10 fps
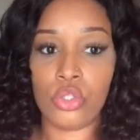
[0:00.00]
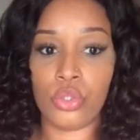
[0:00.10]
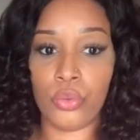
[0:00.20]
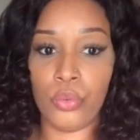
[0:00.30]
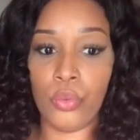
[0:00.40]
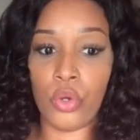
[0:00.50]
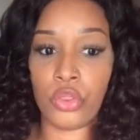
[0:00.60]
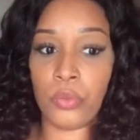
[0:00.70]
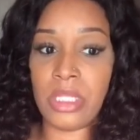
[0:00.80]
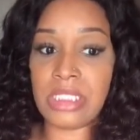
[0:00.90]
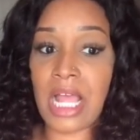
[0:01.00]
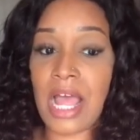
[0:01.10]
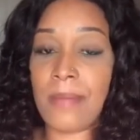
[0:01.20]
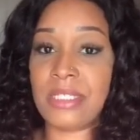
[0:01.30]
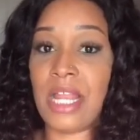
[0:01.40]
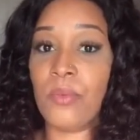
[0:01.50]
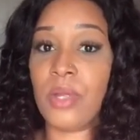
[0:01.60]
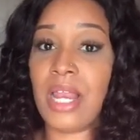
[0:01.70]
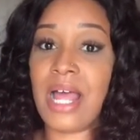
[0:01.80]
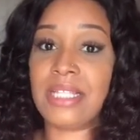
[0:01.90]
2 or 3 times, and I
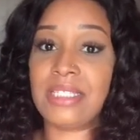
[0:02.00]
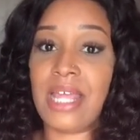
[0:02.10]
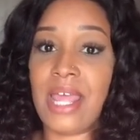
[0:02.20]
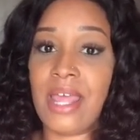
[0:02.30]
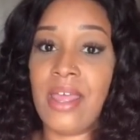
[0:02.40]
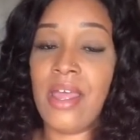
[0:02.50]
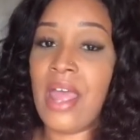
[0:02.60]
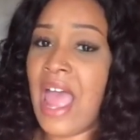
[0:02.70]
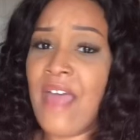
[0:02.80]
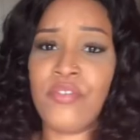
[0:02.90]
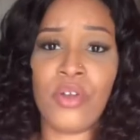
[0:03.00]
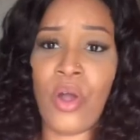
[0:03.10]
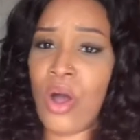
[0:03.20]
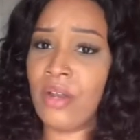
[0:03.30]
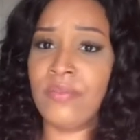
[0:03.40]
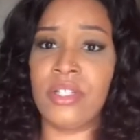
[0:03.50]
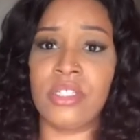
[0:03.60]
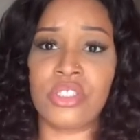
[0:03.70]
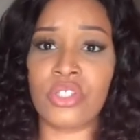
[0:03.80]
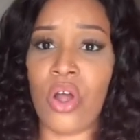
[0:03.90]
realized that after all of
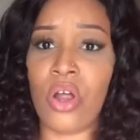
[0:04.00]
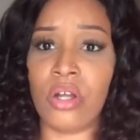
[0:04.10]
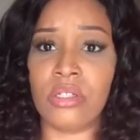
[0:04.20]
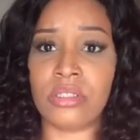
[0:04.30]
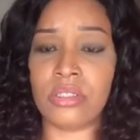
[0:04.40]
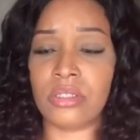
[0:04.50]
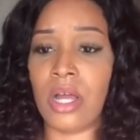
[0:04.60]
the scars,